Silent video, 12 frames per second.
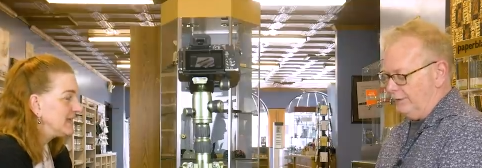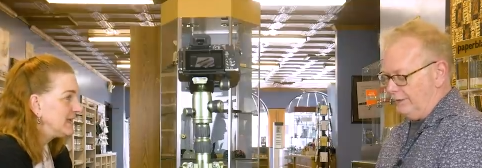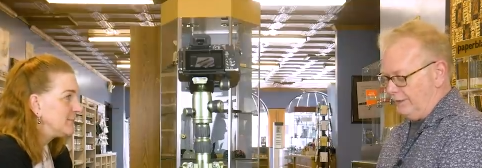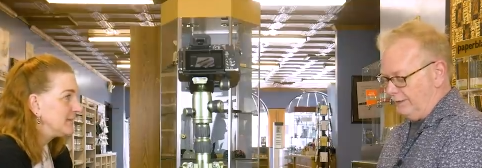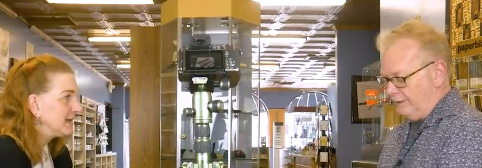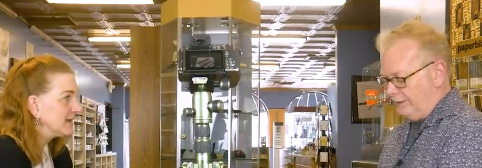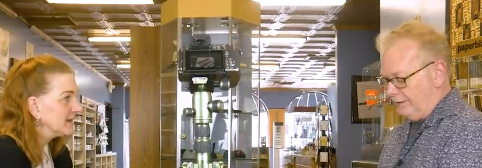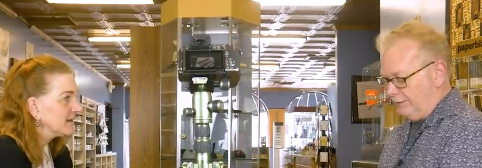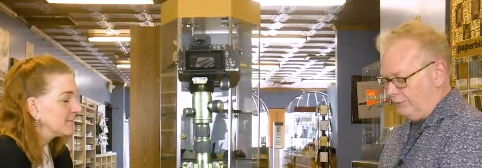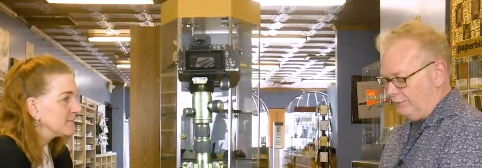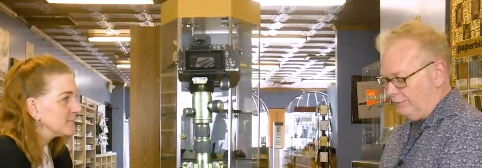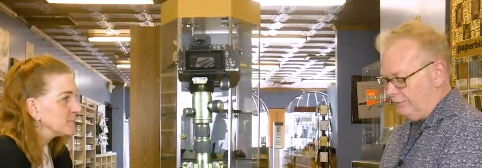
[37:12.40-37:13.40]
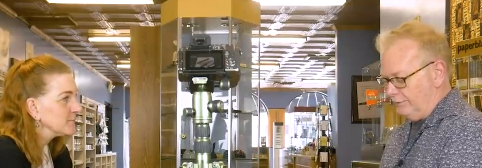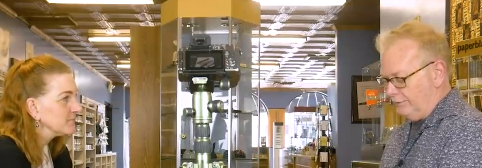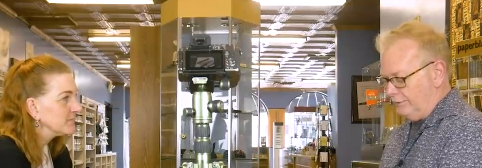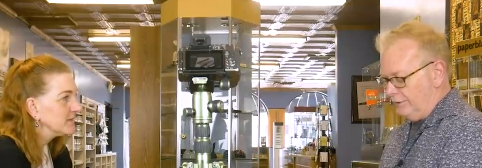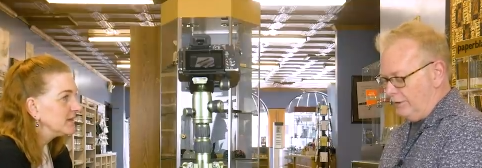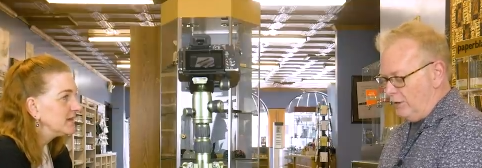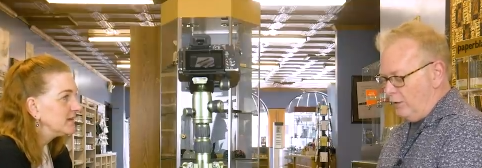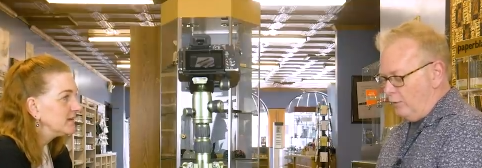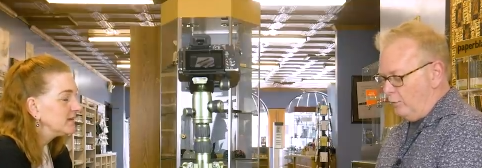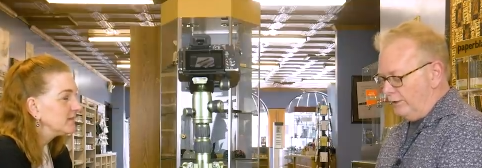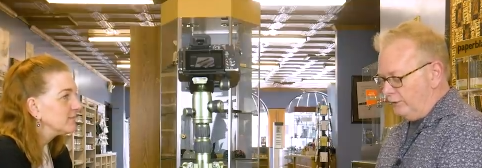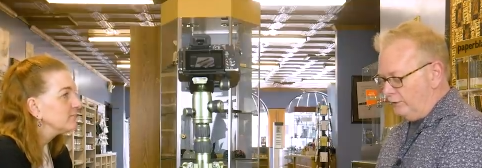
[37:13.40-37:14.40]
Speaker 1: did Hit I me. tell you.
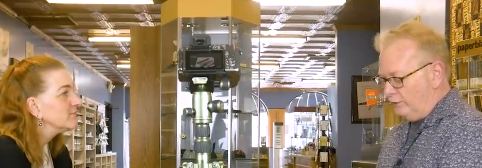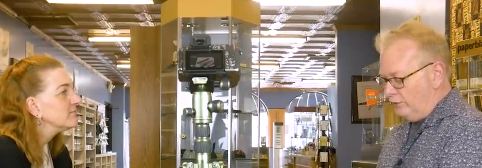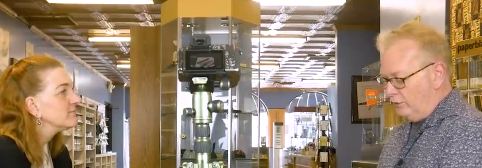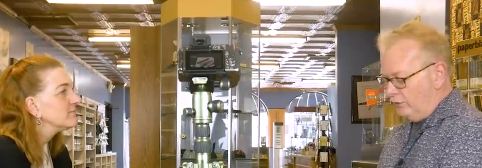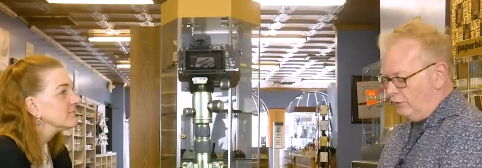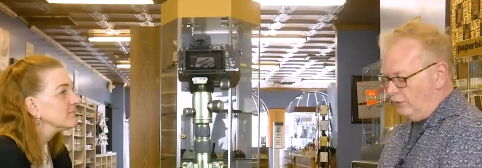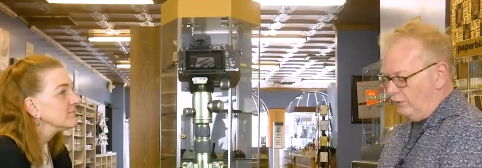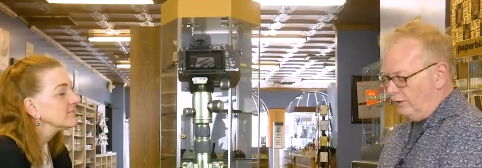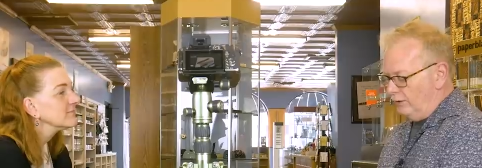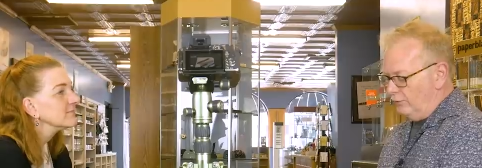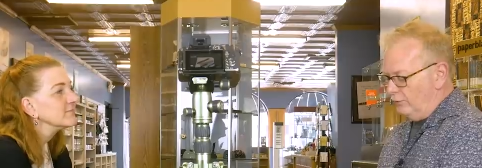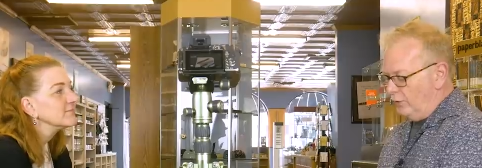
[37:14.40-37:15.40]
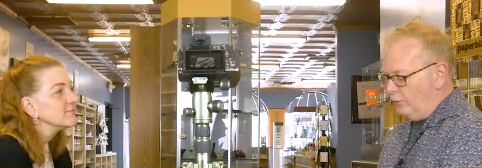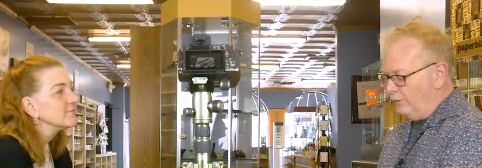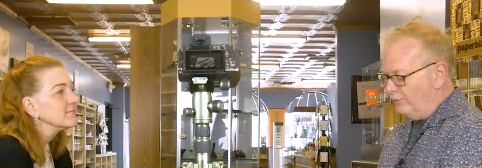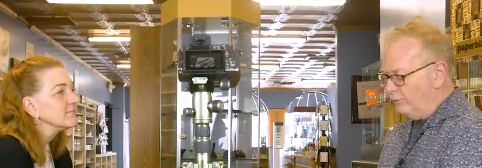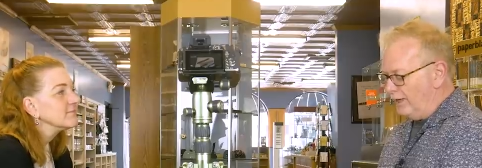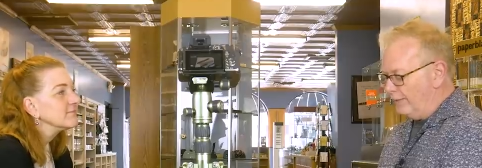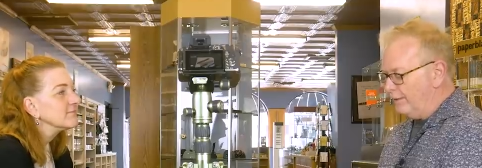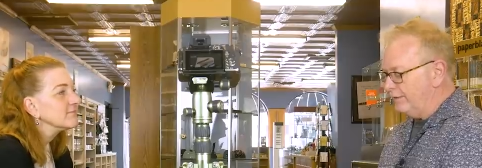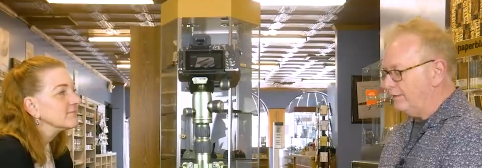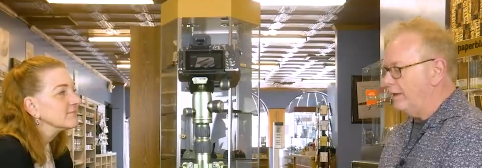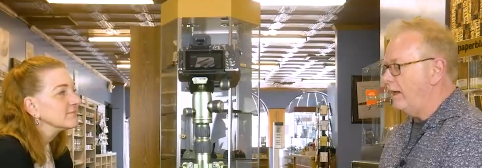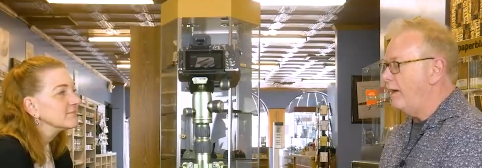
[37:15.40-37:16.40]
What do you call a row of
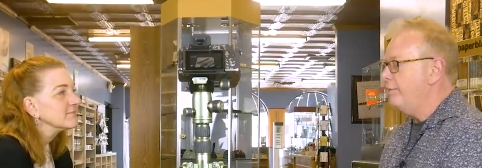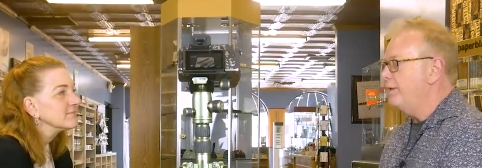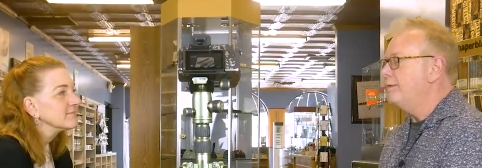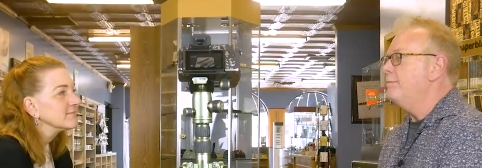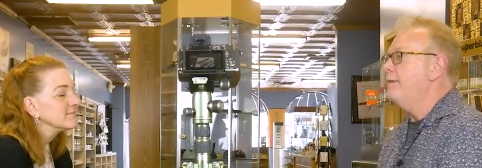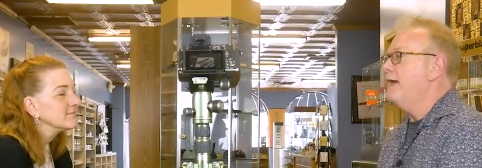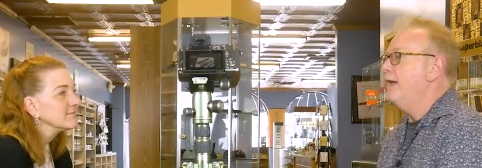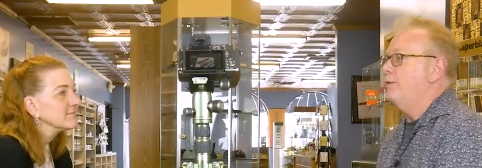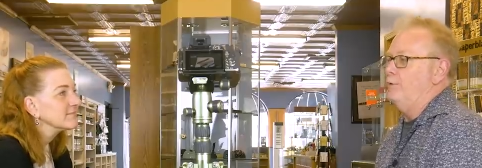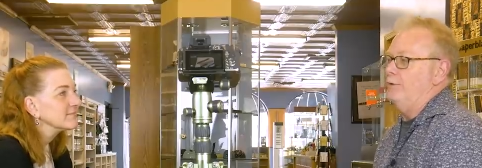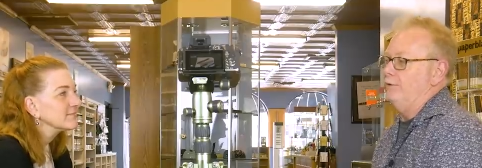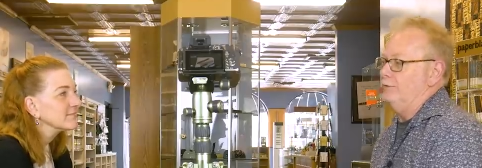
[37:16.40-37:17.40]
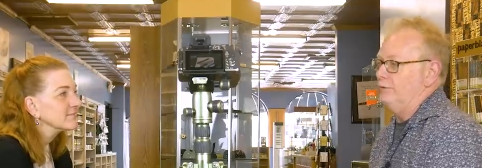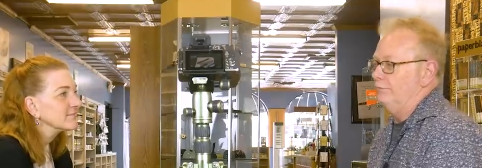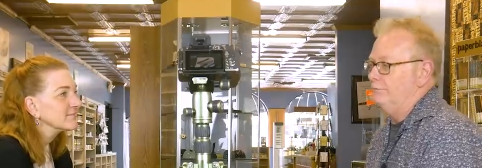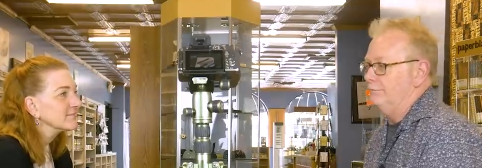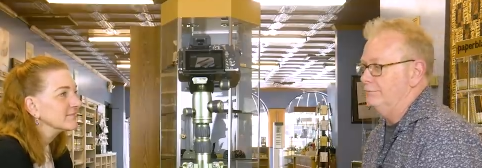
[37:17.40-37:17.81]
rabbits hopping backwards?